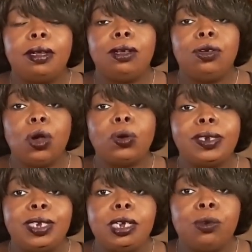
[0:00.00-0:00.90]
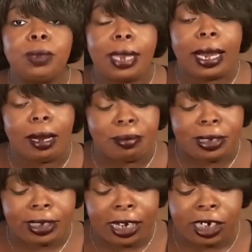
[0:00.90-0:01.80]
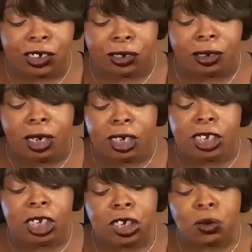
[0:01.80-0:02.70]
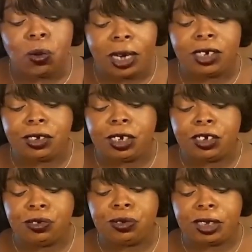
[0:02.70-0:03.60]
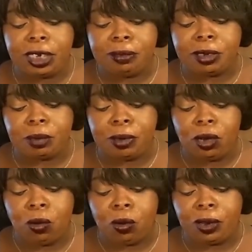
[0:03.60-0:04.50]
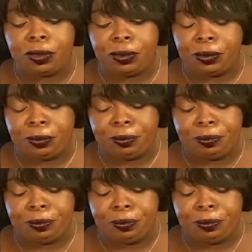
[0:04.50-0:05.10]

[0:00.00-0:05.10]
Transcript: You know, to deal with that obsession situation that you seems to be going through.